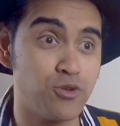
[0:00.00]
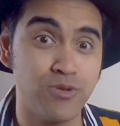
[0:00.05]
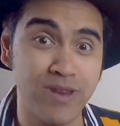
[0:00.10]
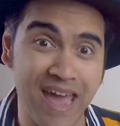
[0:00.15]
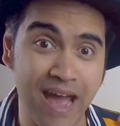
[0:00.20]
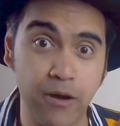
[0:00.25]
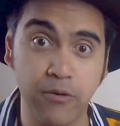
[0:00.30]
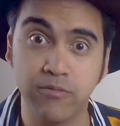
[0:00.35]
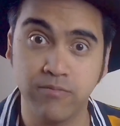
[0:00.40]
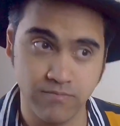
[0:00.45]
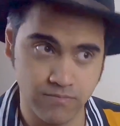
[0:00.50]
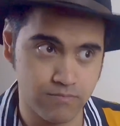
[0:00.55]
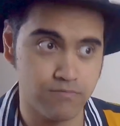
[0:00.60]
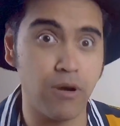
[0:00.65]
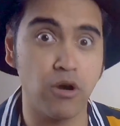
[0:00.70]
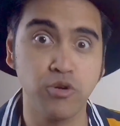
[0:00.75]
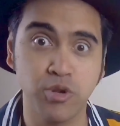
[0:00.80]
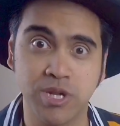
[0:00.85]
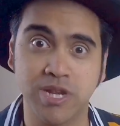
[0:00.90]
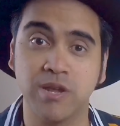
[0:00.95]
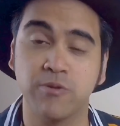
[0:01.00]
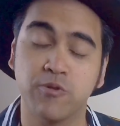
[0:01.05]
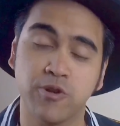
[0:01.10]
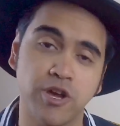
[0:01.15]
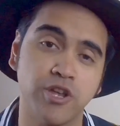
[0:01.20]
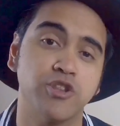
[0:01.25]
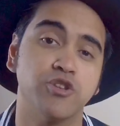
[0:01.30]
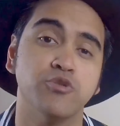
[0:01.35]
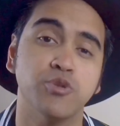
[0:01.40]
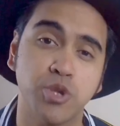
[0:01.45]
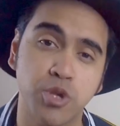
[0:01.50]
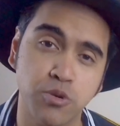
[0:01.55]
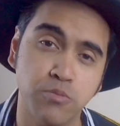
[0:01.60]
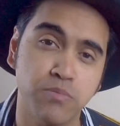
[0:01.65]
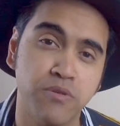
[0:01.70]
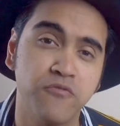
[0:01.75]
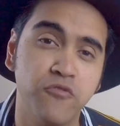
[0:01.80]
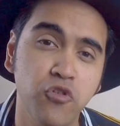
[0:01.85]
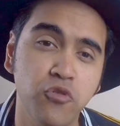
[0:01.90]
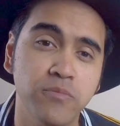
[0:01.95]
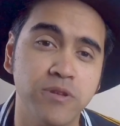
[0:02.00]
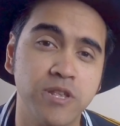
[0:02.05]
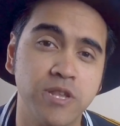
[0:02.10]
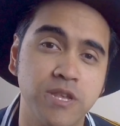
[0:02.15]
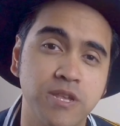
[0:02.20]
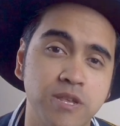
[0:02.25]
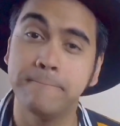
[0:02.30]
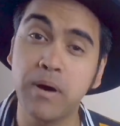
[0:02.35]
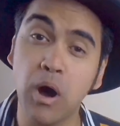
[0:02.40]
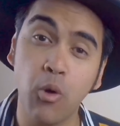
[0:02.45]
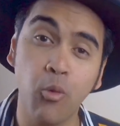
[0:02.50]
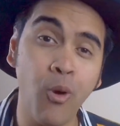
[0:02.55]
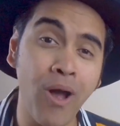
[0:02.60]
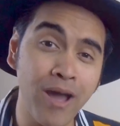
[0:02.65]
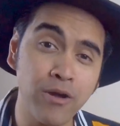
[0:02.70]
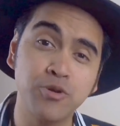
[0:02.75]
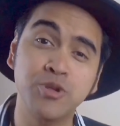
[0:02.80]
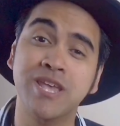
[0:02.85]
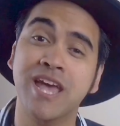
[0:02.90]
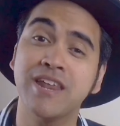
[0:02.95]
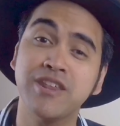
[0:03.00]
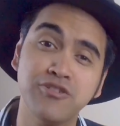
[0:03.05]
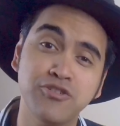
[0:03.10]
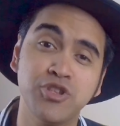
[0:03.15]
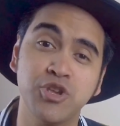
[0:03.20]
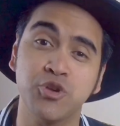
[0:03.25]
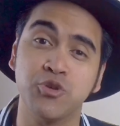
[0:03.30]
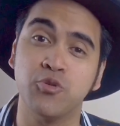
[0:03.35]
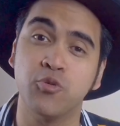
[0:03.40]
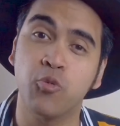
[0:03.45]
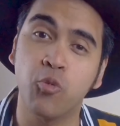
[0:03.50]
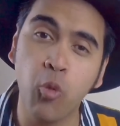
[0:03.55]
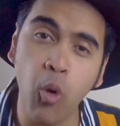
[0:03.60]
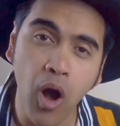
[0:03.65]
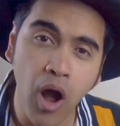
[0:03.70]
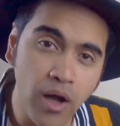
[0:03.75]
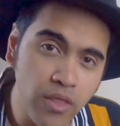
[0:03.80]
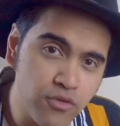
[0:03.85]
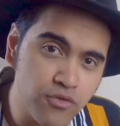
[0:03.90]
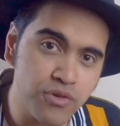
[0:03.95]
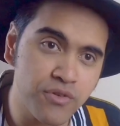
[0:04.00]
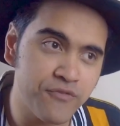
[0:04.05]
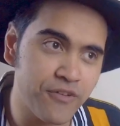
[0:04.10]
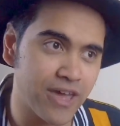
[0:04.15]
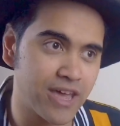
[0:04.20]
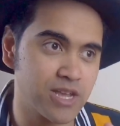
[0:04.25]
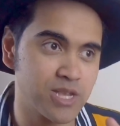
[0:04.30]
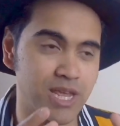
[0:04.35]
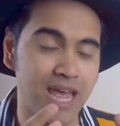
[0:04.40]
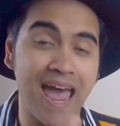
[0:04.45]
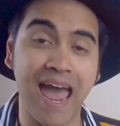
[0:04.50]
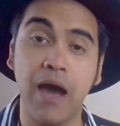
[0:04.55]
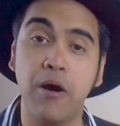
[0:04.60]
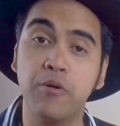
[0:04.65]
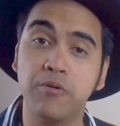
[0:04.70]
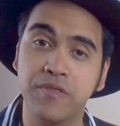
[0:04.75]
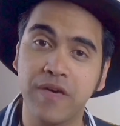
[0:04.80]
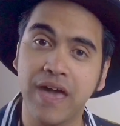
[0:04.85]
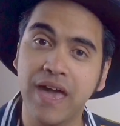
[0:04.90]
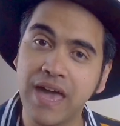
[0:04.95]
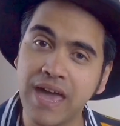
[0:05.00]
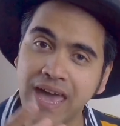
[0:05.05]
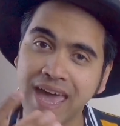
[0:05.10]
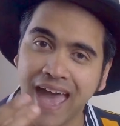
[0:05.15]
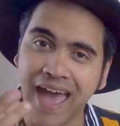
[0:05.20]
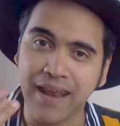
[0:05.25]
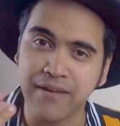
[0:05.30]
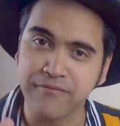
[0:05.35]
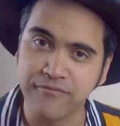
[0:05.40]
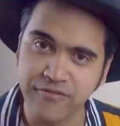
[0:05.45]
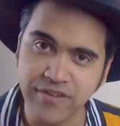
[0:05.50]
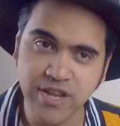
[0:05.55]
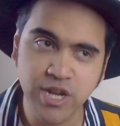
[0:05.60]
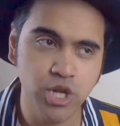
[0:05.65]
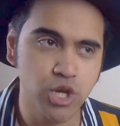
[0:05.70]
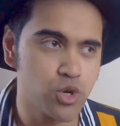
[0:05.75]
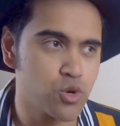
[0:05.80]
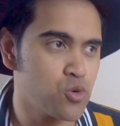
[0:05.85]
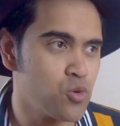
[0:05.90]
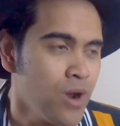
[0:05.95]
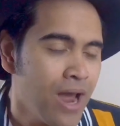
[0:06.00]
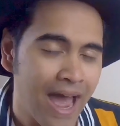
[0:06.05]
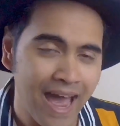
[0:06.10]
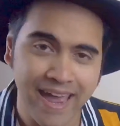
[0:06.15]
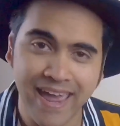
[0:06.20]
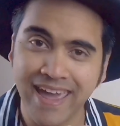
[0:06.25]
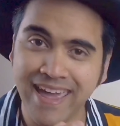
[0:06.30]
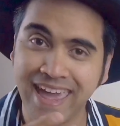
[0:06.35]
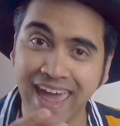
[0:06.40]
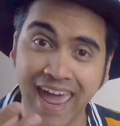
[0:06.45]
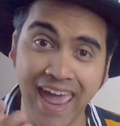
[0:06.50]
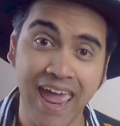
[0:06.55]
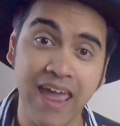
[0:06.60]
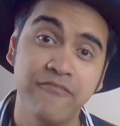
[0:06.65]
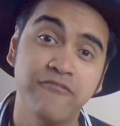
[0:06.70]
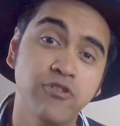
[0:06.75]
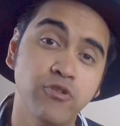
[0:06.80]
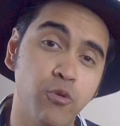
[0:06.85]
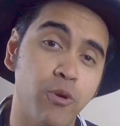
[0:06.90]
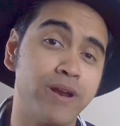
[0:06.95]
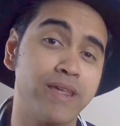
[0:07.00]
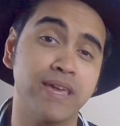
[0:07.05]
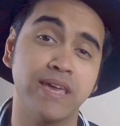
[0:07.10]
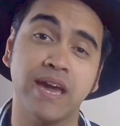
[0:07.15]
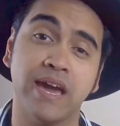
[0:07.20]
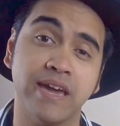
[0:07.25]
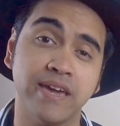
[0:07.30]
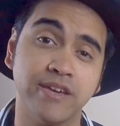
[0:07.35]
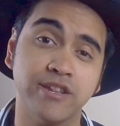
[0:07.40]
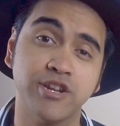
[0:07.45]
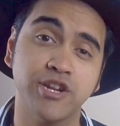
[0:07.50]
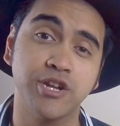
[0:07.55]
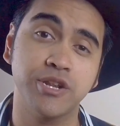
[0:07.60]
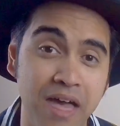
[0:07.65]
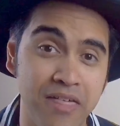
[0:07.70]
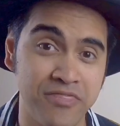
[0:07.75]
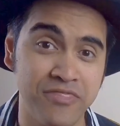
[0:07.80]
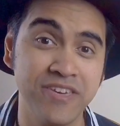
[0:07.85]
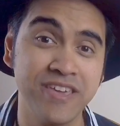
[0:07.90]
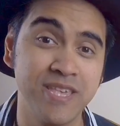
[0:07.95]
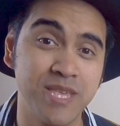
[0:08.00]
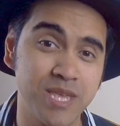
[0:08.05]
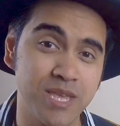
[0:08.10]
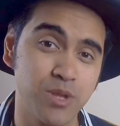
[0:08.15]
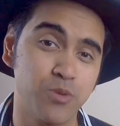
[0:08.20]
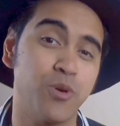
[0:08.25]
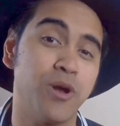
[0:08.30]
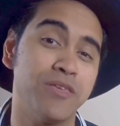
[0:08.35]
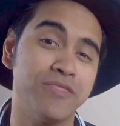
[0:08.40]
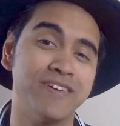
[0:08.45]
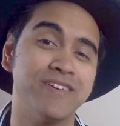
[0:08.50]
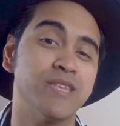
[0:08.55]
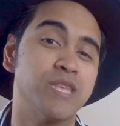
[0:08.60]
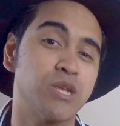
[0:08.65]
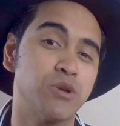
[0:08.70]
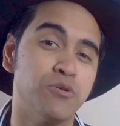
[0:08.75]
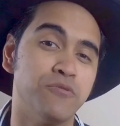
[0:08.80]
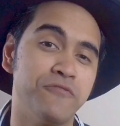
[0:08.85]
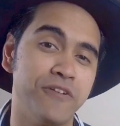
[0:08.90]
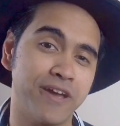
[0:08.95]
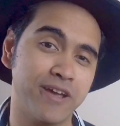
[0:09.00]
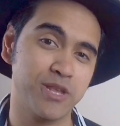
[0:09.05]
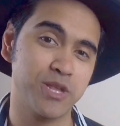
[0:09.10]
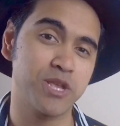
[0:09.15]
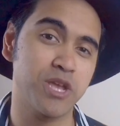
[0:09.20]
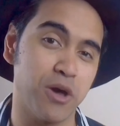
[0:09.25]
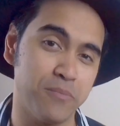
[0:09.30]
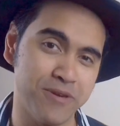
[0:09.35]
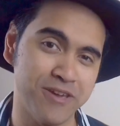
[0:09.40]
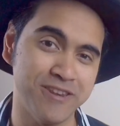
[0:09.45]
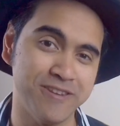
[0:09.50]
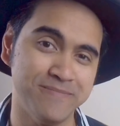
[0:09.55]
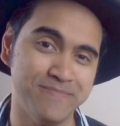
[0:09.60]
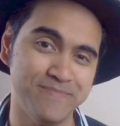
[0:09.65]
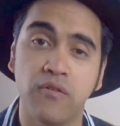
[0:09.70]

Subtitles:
now mostly when I do Zoom performances. But what else can you do? What other effects are out there and visual and can get everyone engaged? This is where these two effects come in.